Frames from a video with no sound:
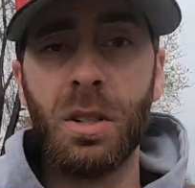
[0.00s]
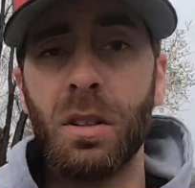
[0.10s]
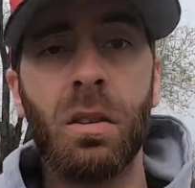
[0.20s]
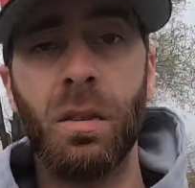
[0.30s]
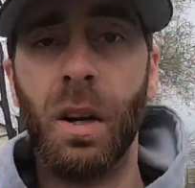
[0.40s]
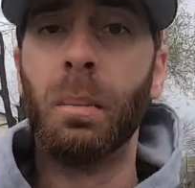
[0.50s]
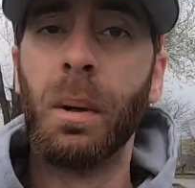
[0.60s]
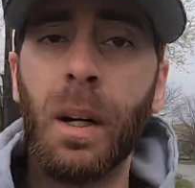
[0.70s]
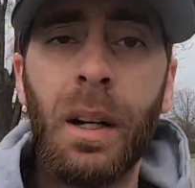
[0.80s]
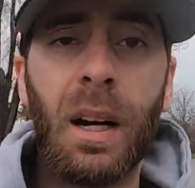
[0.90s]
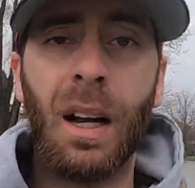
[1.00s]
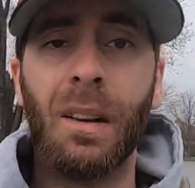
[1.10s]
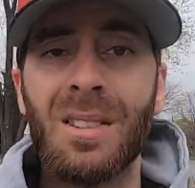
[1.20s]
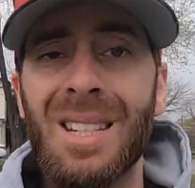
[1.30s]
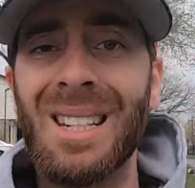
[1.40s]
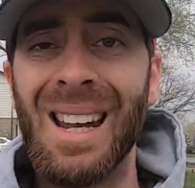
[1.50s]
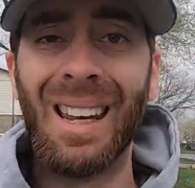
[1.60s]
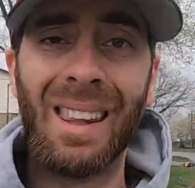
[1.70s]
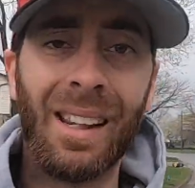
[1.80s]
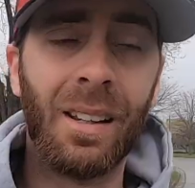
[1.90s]
We're still going up. I haven't seen
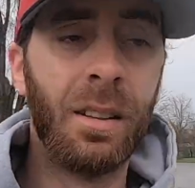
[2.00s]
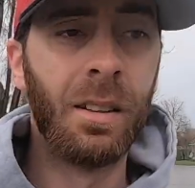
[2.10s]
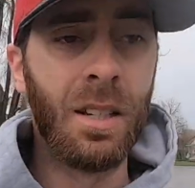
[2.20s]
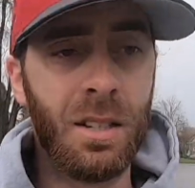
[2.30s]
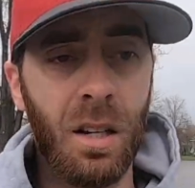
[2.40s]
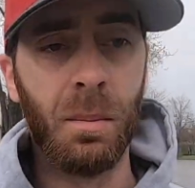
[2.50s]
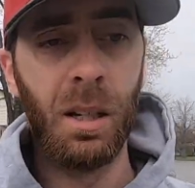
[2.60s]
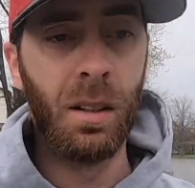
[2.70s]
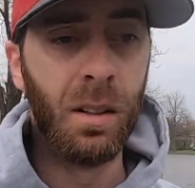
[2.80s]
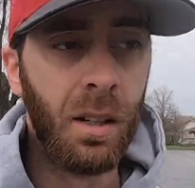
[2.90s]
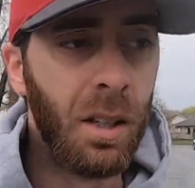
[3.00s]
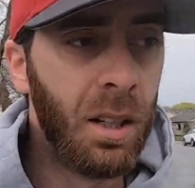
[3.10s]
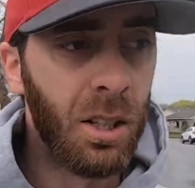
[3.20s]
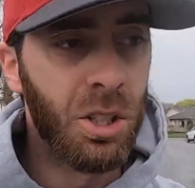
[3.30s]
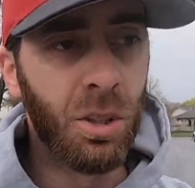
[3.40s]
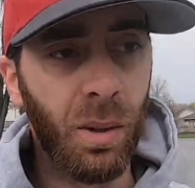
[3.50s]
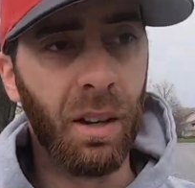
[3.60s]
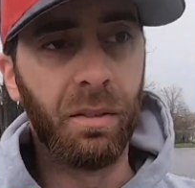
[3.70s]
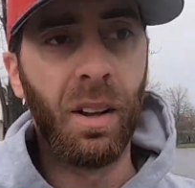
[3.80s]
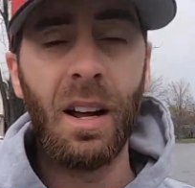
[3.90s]
anything that's going to be showing
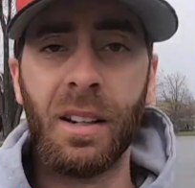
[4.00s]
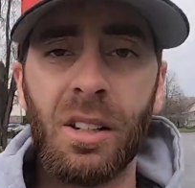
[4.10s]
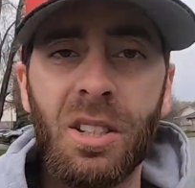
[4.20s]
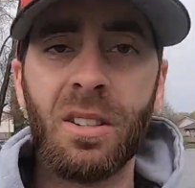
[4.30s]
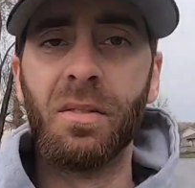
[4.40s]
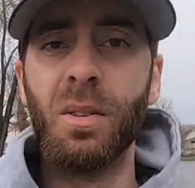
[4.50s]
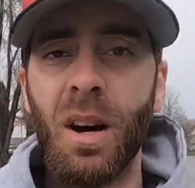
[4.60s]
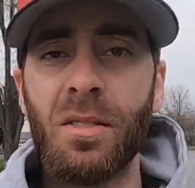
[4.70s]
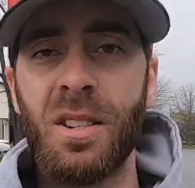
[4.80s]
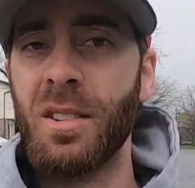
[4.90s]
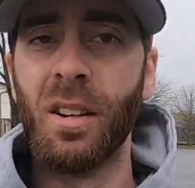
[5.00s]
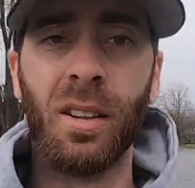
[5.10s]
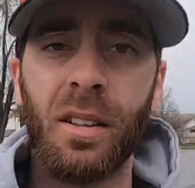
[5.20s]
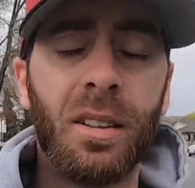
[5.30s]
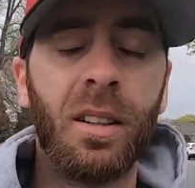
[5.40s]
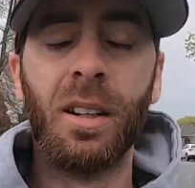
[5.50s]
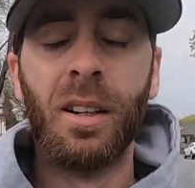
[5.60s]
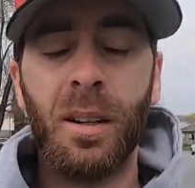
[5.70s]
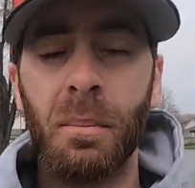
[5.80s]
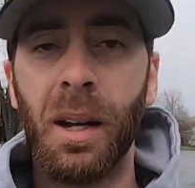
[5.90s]
it flattening. Just a few houses are
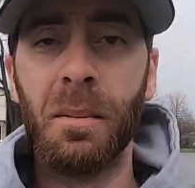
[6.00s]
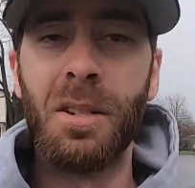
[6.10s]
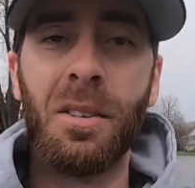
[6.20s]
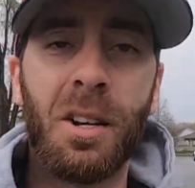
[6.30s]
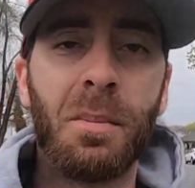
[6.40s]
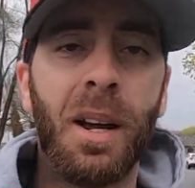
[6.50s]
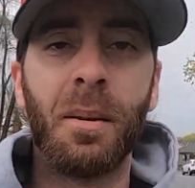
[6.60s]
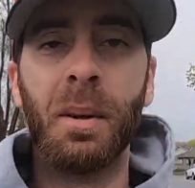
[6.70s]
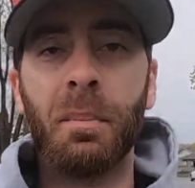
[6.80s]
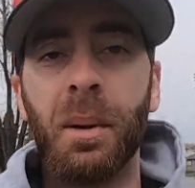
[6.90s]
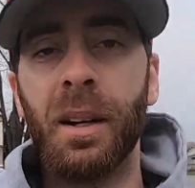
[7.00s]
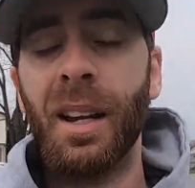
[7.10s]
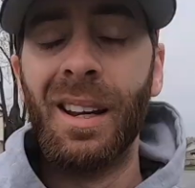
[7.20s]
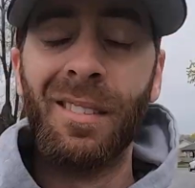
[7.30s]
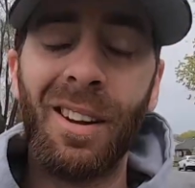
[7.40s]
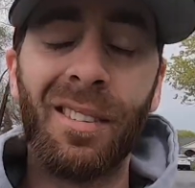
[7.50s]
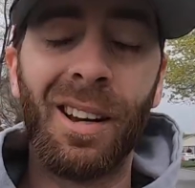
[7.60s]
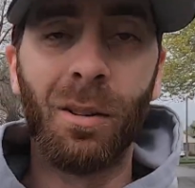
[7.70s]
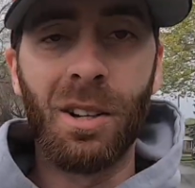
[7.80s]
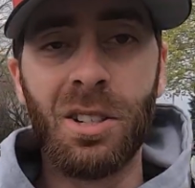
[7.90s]
making me scratch my head a bit. But if you have
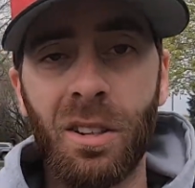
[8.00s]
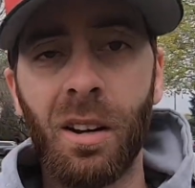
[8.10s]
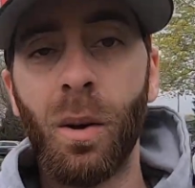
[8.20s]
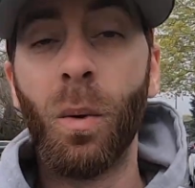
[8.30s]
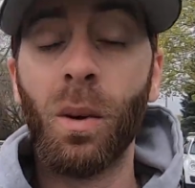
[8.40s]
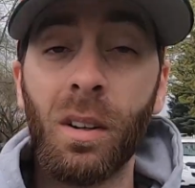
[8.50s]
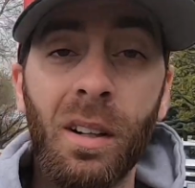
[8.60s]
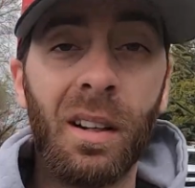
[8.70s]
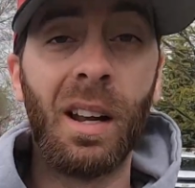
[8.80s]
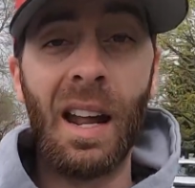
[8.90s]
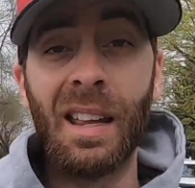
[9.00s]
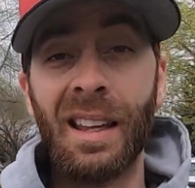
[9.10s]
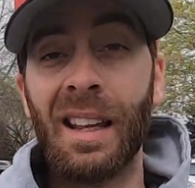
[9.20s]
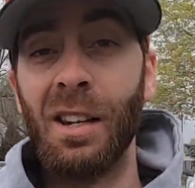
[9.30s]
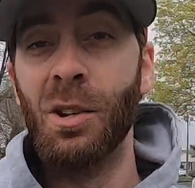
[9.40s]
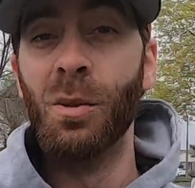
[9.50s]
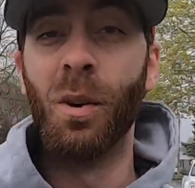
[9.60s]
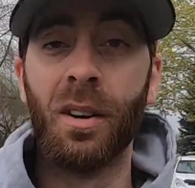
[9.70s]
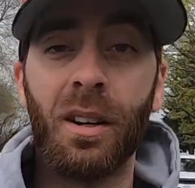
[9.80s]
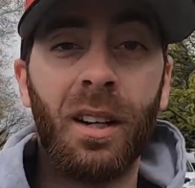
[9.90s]
any questions on it, or anything that you
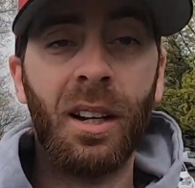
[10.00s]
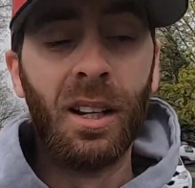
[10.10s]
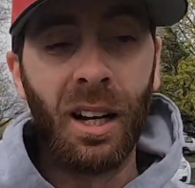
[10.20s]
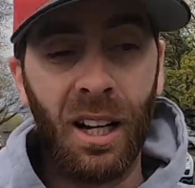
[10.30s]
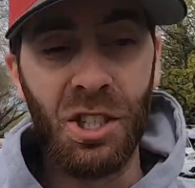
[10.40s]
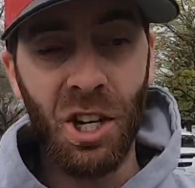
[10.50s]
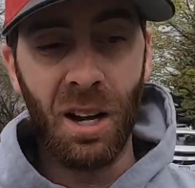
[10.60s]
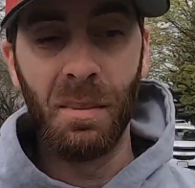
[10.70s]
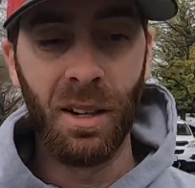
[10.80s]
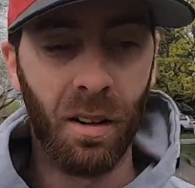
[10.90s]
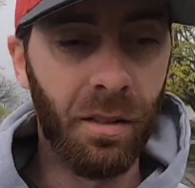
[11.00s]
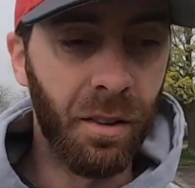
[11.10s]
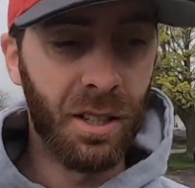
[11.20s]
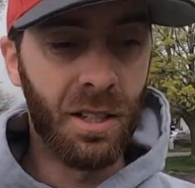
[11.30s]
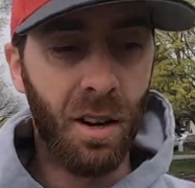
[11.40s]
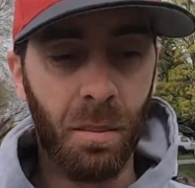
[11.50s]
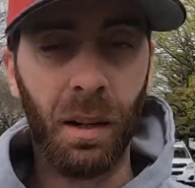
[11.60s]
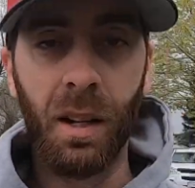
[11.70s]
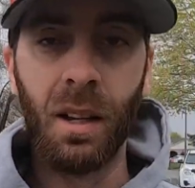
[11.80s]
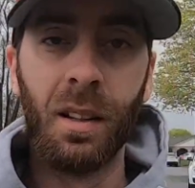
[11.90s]
want to uh, chime in on for this
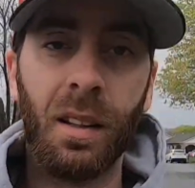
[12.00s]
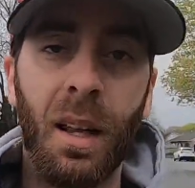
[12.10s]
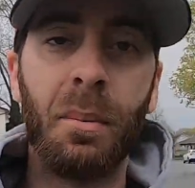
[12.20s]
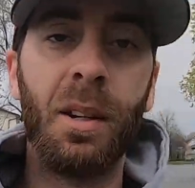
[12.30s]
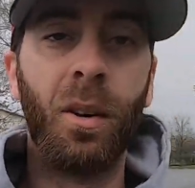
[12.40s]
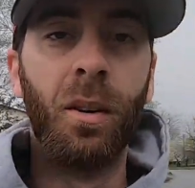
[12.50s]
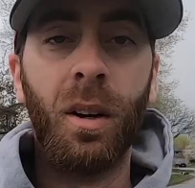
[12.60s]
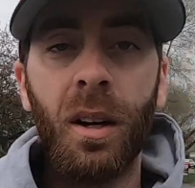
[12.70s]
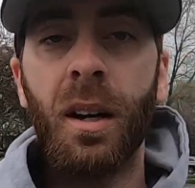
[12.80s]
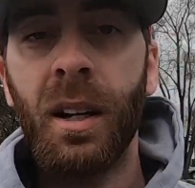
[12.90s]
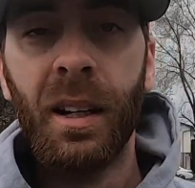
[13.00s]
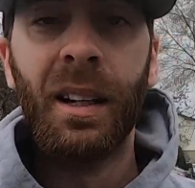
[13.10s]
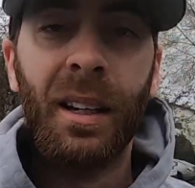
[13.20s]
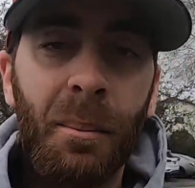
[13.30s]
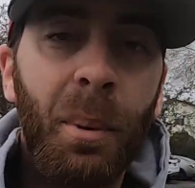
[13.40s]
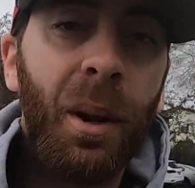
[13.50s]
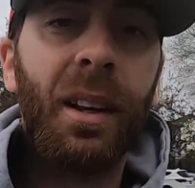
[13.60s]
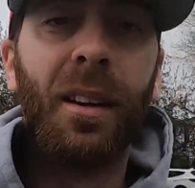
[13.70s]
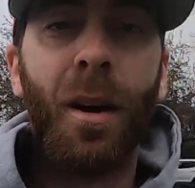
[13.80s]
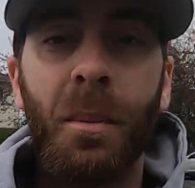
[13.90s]
topic, let me know. Put it in
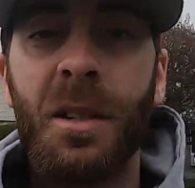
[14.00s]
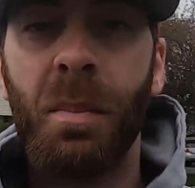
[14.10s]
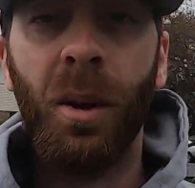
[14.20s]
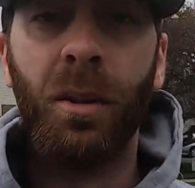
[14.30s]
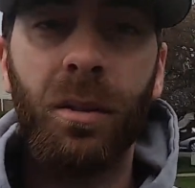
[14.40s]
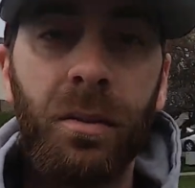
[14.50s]
the comments below.